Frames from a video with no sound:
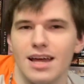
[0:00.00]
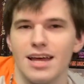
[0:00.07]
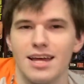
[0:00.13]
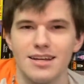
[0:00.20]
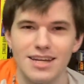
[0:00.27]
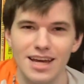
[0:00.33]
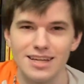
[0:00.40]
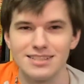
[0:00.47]

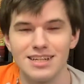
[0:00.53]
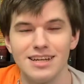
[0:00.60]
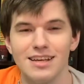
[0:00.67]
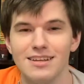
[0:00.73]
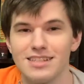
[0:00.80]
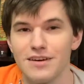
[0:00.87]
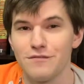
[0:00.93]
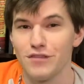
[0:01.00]
next
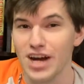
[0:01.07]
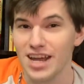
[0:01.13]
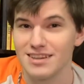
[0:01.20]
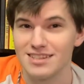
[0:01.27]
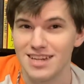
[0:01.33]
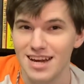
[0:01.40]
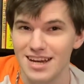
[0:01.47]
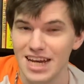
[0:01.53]
is
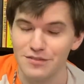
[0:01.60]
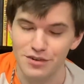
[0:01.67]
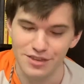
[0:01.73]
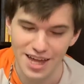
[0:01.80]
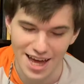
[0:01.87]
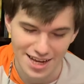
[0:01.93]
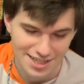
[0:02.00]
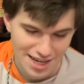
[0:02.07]
Frankenstein, and for
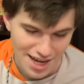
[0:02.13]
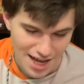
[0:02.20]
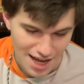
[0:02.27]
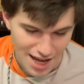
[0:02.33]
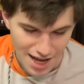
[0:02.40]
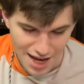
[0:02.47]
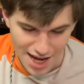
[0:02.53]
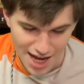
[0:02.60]
that
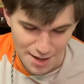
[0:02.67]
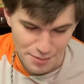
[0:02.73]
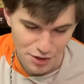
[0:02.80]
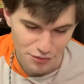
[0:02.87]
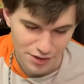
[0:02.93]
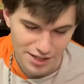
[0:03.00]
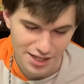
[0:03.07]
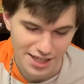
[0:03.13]
I'm
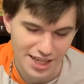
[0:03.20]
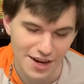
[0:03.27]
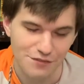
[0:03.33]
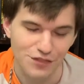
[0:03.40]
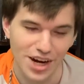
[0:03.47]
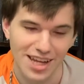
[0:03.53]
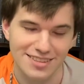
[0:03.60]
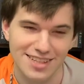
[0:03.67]
reading
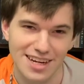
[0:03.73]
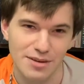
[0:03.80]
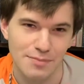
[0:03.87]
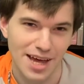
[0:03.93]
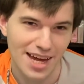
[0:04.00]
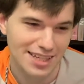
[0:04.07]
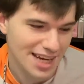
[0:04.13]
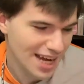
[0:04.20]
Frankenstein in
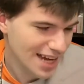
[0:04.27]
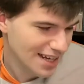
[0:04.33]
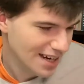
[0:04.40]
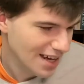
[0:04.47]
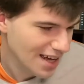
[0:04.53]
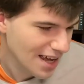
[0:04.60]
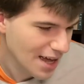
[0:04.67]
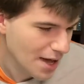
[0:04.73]
Baghdad
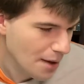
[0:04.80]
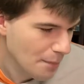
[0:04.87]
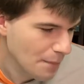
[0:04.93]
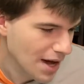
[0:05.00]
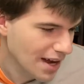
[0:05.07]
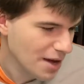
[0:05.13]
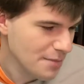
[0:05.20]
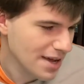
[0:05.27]

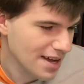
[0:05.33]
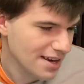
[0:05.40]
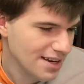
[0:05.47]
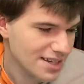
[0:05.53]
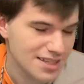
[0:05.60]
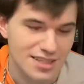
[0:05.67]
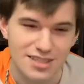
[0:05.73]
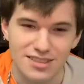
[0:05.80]
by Ahmed
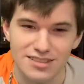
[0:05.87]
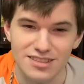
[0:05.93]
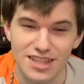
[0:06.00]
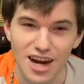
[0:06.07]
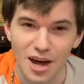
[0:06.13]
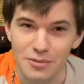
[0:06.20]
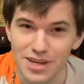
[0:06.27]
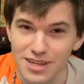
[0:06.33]

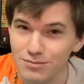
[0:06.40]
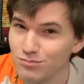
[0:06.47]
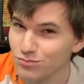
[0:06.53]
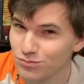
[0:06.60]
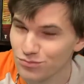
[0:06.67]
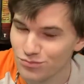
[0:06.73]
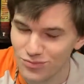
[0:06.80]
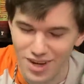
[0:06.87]
Sadawi.
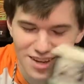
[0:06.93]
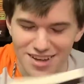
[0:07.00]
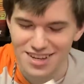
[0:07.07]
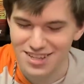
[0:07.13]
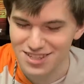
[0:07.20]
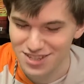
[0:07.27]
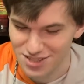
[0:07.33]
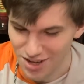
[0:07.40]

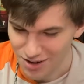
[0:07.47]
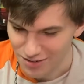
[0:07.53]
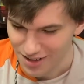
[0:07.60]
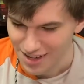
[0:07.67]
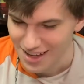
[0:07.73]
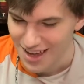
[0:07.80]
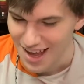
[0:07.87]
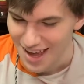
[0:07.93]
So
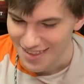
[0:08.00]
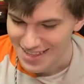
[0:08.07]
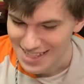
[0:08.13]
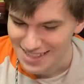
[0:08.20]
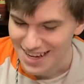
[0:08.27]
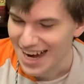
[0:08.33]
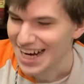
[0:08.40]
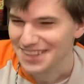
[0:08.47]
this is
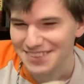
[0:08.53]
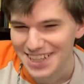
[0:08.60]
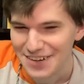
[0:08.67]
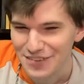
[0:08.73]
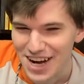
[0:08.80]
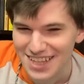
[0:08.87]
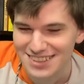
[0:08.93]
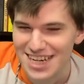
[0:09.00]
kind of like a
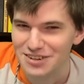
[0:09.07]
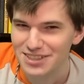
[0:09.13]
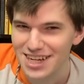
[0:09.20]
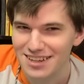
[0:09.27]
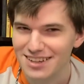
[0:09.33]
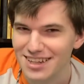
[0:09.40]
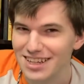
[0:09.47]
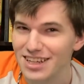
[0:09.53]
Frankenstein
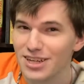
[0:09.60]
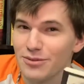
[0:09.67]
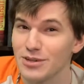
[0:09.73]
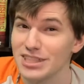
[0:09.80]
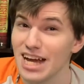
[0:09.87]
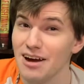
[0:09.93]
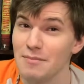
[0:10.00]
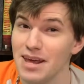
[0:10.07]
retelling. We're
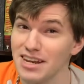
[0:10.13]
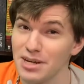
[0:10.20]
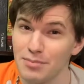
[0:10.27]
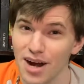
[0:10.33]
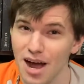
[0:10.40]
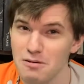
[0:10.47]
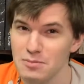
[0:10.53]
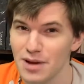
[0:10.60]
telling the
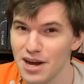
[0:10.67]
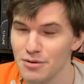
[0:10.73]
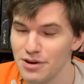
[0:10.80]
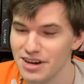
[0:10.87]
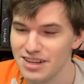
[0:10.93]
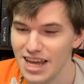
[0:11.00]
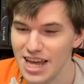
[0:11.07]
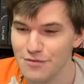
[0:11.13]
prompt by
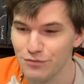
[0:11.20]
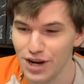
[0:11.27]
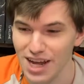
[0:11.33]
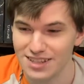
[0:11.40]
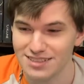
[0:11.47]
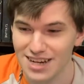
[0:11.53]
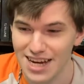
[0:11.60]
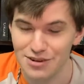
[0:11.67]
reading a
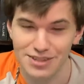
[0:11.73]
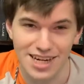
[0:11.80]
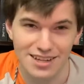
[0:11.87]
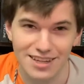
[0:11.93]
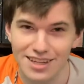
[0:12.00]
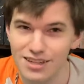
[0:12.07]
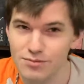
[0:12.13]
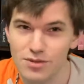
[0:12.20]
Frankenstein
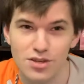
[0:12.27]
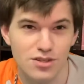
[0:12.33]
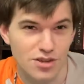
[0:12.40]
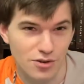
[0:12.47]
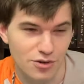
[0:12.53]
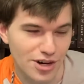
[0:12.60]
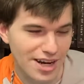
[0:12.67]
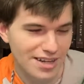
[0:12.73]
retelling.
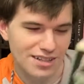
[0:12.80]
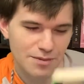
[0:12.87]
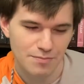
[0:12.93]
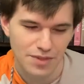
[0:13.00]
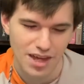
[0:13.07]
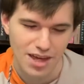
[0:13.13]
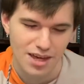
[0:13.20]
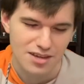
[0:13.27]
So great.
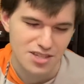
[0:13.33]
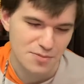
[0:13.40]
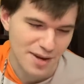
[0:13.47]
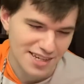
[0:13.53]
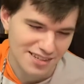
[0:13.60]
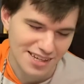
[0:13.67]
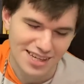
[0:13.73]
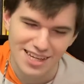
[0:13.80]
So
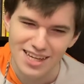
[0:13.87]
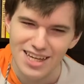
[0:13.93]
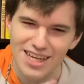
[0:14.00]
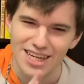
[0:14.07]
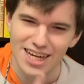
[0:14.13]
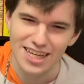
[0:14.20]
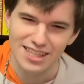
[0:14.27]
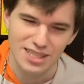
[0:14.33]
basically
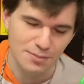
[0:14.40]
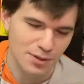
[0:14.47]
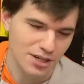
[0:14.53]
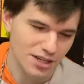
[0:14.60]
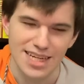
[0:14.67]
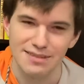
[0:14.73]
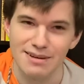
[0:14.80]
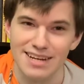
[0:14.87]
in this
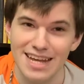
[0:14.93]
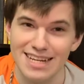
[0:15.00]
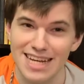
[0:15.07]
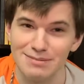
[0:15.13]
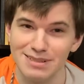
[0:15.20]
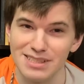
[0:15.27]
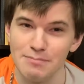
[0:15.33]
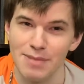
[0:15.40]
book, it
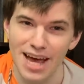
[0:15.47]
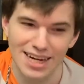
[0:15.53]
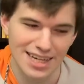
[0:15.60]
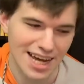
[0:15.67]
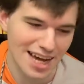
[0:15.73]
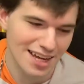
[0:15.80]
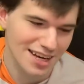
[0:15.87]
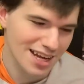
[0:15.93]
takes place in
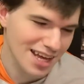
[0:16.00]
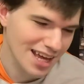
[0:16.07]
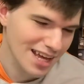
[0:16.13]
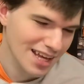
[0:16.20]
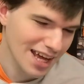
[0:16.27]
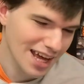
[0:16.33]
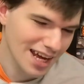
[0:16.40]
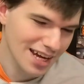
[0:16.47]
Baghdad,
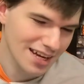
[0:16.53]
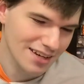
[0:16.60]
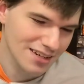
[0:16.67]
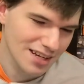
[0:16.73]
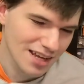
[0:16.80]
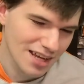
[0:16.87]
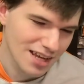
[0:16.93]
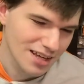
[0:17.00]

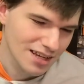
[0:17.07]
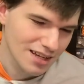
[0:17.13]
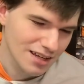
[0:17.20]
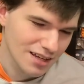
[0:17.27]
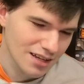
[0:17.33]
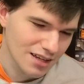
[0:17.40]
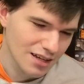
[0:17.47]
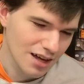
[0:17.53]
and
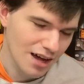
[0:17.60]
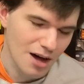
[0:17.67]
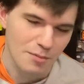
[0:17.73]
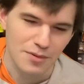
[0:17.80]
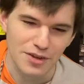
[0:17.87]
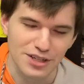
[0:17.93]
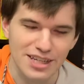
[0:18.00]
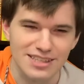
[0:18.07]

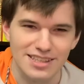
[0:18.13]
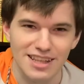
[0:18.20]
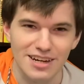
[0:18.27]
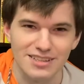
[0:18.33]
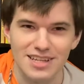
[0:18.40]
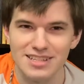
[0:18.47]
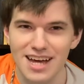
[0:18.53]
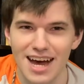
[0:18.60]
There's
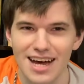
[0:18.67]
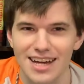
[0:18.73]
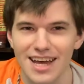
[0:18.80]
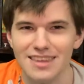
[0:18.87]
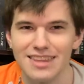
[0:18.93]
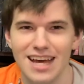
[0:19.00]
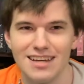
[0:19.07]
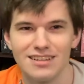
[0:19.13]
this guy
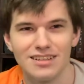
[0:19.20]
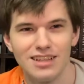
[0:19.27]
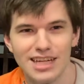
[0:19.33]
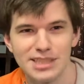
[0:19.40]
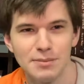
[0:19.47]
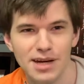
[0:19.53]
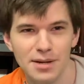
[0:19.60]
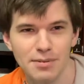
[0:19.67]
that
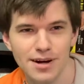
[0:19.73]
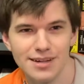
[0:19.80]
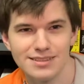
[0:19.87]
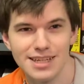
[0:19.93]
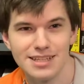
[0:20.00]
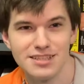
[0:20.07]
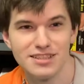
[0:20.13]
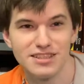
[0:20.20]
collects body parts
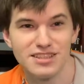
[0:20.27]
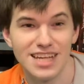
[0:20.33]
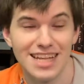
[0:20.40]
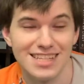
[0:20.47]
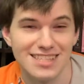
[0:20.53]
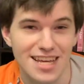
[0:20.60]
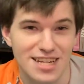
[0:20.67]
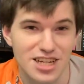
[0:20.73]

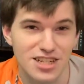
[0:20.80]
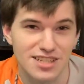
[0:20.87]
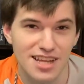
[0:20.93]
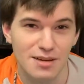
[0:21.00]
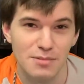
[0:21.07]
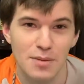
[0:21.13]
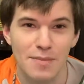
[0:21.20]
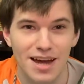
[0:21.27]
and stitches
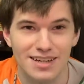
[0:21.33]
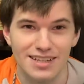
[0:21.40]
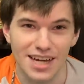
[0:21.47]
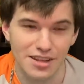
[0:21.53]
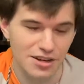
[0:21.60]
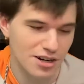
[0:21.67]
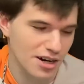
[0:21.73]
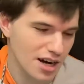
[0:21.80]
them back
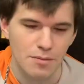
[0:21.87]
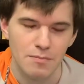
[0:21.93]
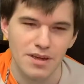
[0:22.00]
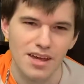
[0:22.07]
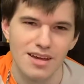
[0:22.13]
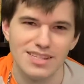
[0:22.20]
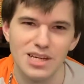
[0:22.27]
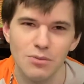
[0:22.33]
together
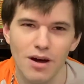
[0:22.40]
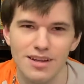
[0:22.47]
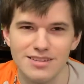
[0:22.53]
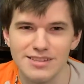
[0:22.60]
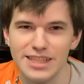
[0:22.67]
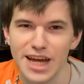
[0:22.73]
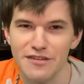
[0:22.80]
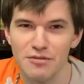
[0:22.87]
because he wants
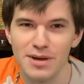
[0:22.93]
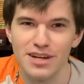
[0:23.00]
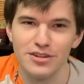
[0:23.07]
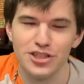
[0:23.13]
the government